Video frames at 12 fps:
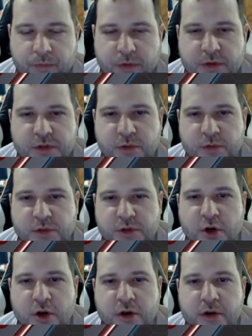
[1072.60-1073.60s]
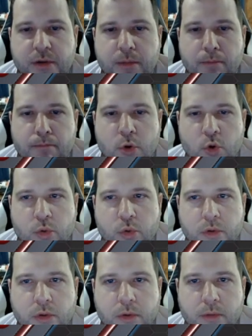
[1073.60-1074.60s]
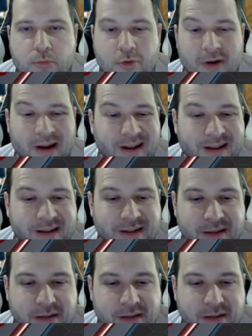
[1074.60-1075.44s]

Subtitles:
So Zard, Moon, Miraidon.